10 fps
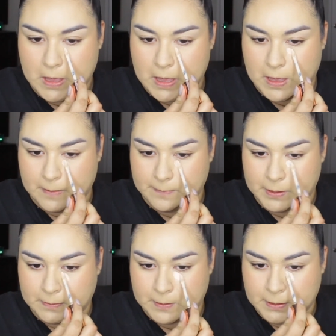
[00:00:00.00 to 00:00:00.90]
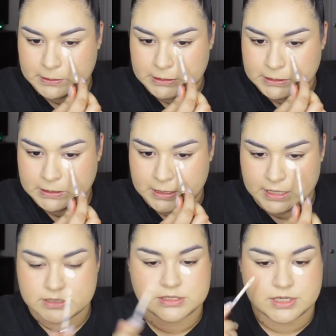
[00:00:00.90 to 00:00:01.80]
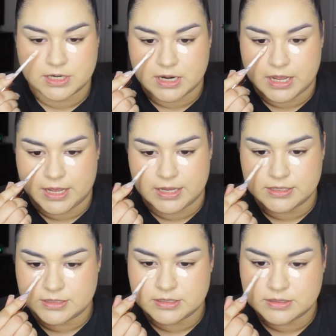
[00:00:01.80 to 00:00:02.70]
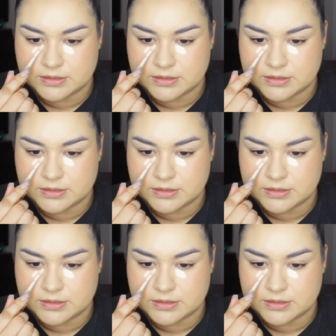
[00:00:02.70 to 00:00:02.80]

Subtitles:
but of course he doesn't answer, and